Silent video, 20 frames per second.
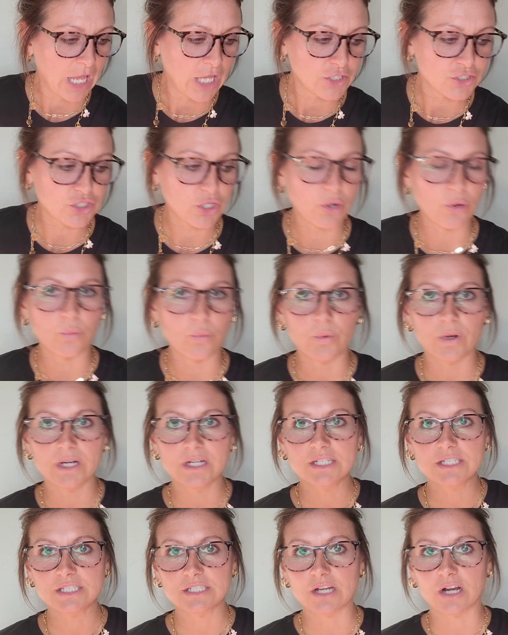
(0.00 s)
So we're going
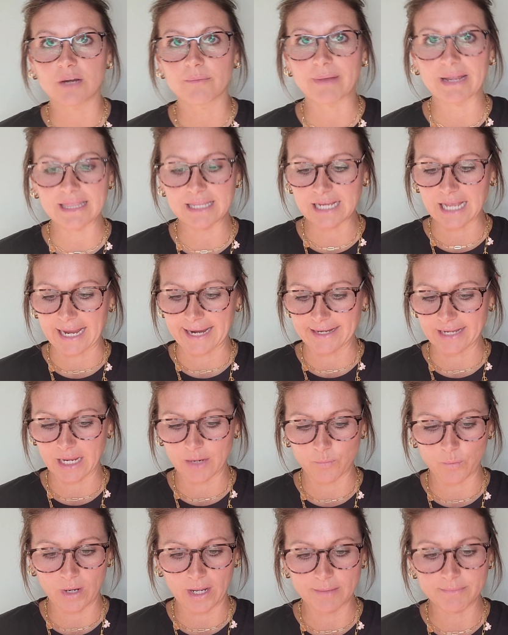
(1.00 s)
to start by the guide,
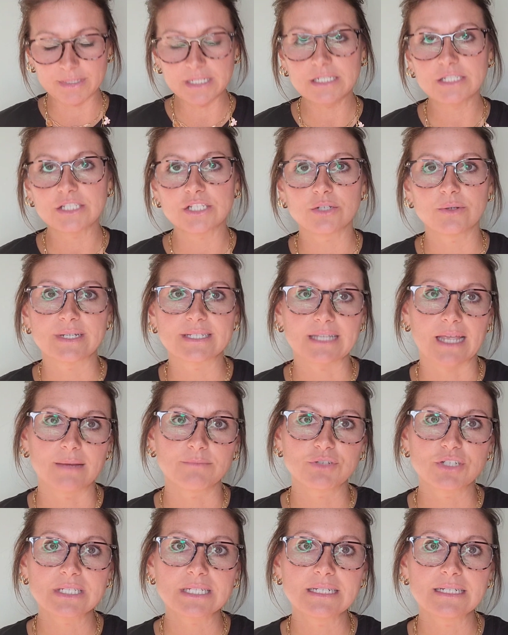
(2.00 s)
and what I'm going to do is I'm
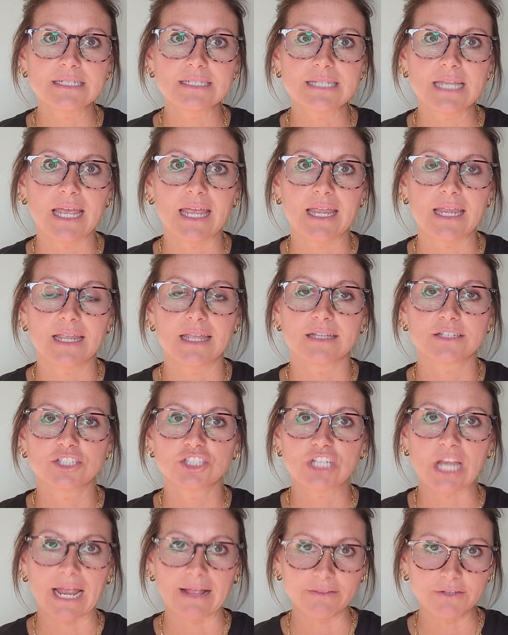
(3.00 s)
just going to take
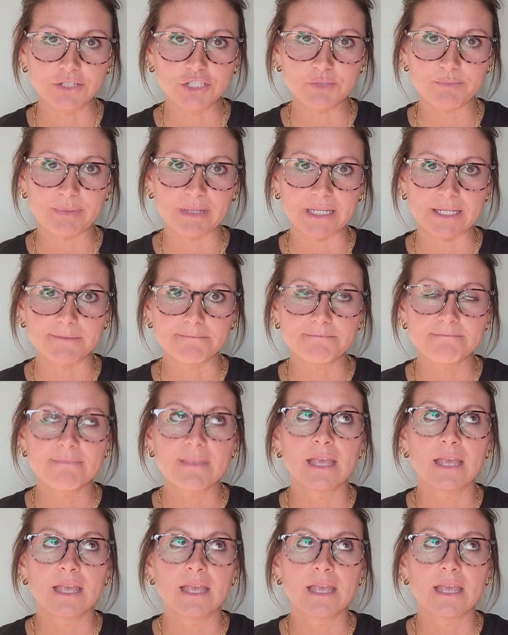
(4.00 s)
Challenge B,